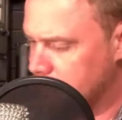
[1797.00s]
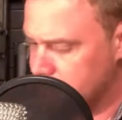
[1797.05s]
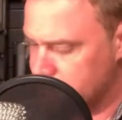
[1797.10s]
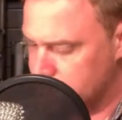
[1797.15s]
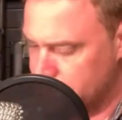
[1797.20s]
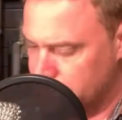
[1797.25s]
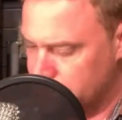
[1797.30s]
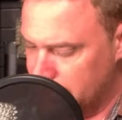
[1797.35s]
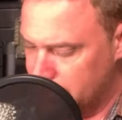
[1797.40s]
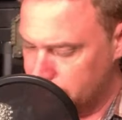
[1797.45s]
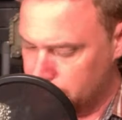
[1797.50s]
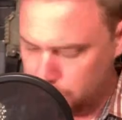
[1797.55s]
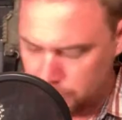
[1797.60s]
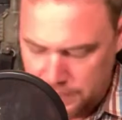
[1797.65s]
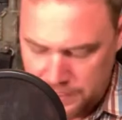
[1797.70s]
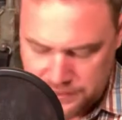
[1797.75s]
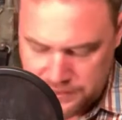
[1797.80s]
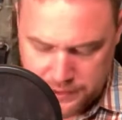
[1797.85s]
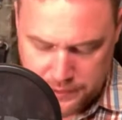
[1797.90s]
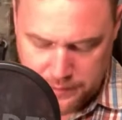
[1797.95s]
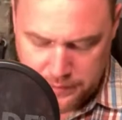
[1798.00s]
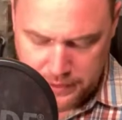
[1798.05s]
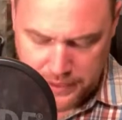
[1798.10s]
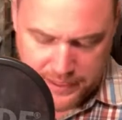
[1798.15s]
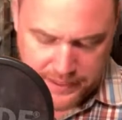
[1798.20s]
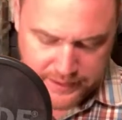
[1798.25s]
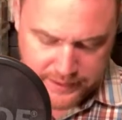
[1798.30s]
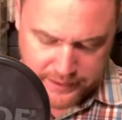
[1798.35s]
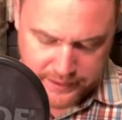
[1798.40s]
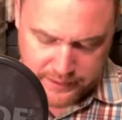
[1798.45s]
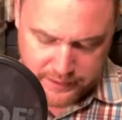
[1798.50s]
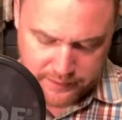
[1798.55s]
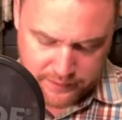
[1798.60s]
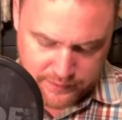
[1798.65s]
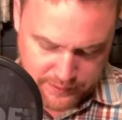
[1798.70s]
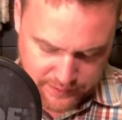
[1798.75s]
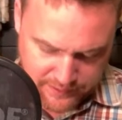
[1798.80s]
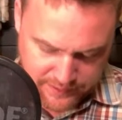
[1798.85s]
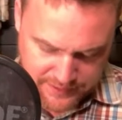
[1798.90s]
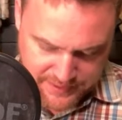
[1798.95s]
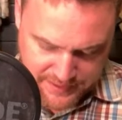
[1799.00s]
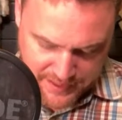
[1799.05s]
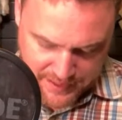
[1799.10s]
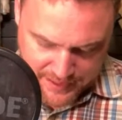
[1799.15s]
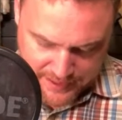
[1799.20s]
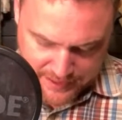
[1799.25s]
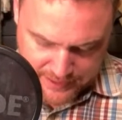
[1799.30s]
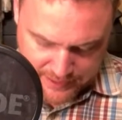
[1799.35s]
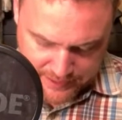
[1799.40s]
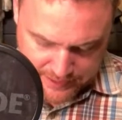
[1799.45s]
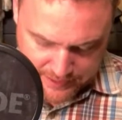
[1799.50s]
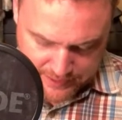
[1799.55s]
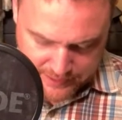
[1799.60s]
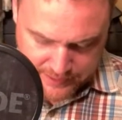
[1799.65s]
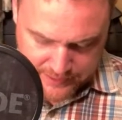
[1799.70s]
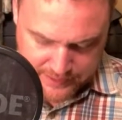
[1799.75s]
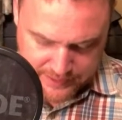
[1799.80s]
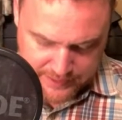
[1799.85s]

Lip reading: survival rescue blanket over on the side.